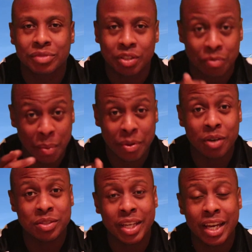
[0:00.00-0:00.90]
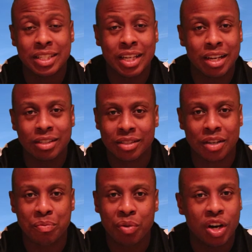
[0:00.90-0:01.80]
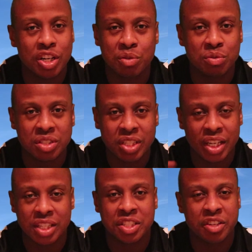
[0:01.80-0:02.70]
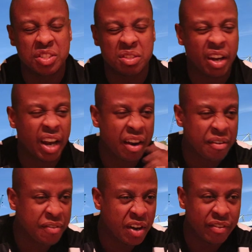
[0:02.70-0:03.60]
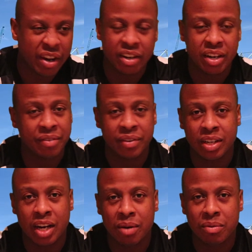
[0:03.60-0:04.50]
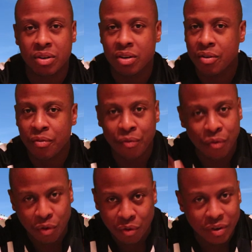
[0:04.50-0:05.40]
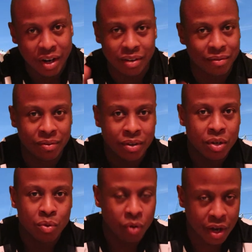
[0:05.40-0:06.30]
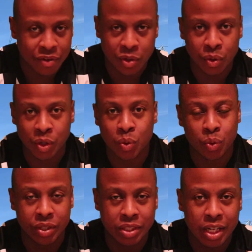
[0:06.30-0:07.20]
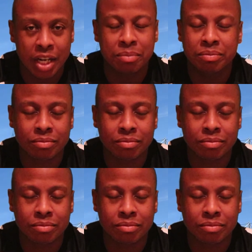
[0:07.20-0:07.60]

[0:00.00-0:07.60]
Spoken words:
So remember those days that, Pardew wasn't taking it seriously, going out the third round of the FA Cup, fourth round of whatever you want to call this cup,